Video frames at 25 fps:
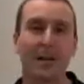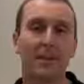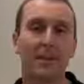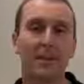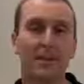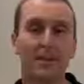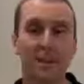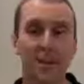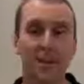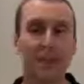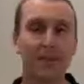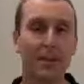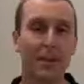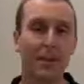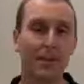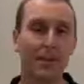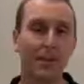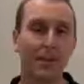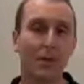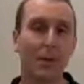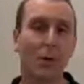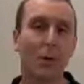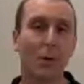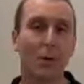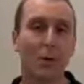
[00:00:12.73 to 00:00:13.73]
Today we're going
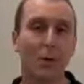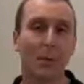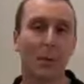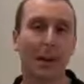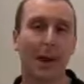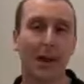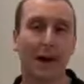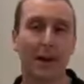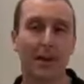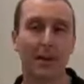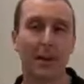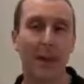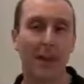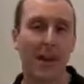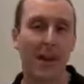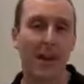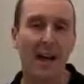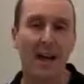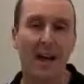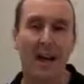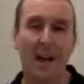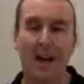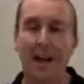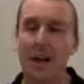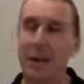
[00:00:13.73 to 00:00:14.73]
to talk about
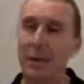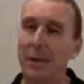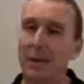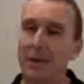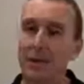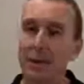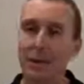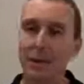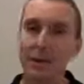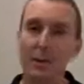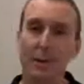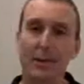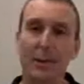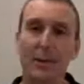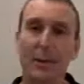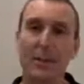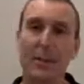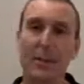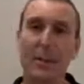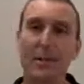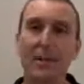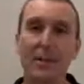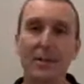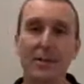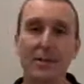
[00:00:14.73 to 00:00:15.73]
doing some
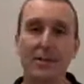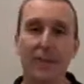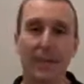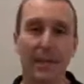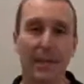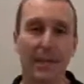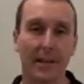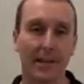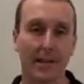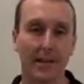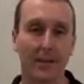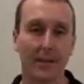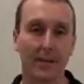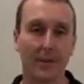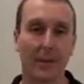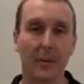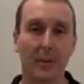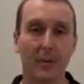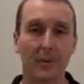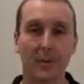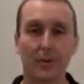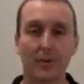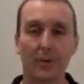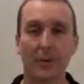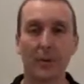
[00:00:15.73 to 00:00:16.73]
adhesion tests
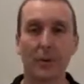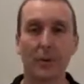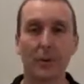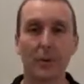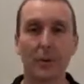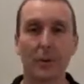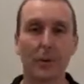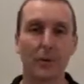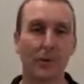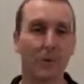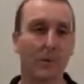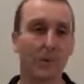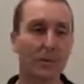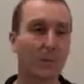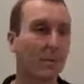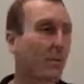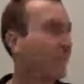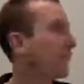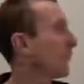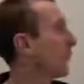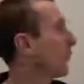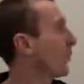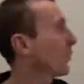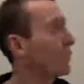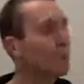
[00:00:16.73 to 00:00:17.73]
on films
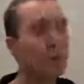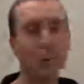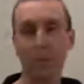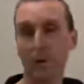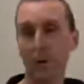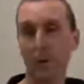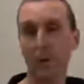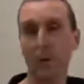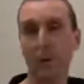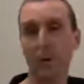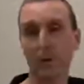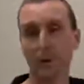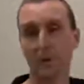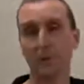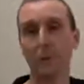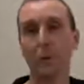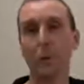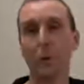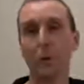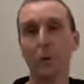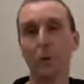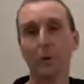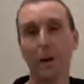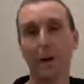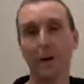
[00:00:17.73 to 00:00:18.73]
before you apply some
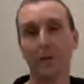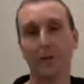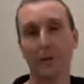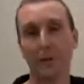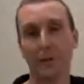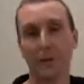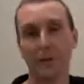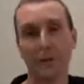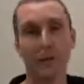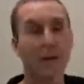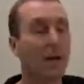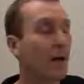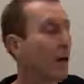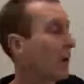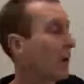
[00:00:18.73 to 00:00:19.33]
wall graphics.